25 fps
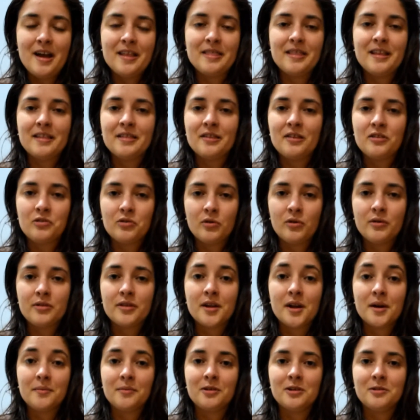And then the thought
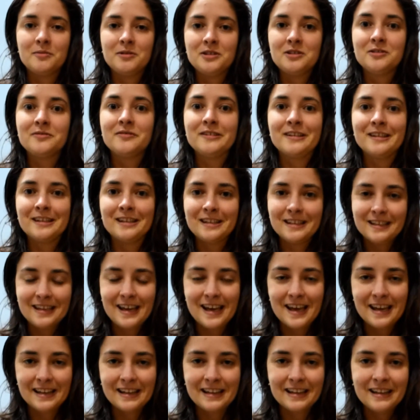that I'm going to be doing it
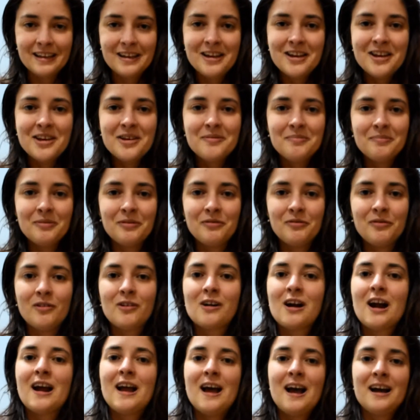again
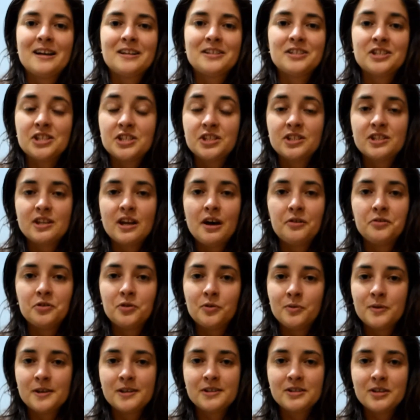before I actually start
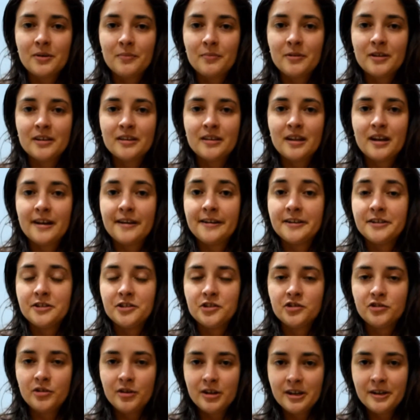doing something that I
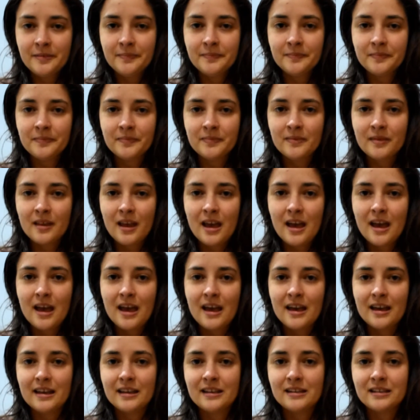enjoy
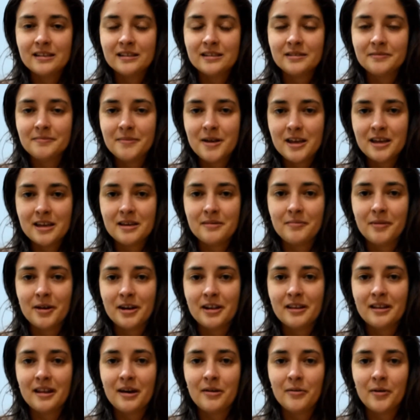and making
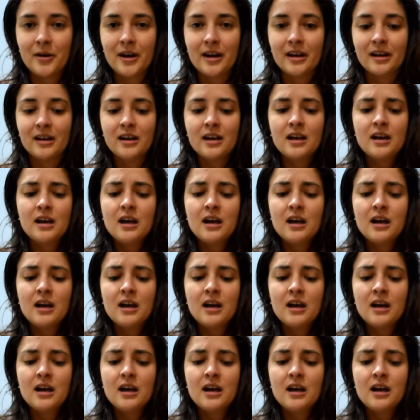money that way.